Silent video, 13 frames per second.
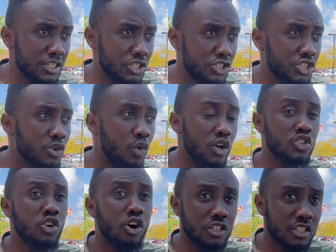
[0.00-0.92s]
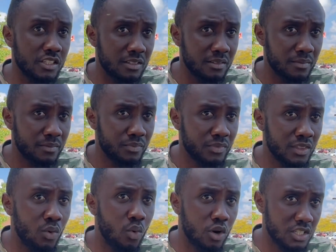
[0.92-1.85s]
She was caught in
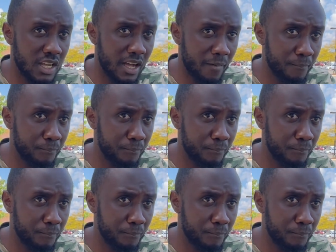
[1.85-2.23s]
the water.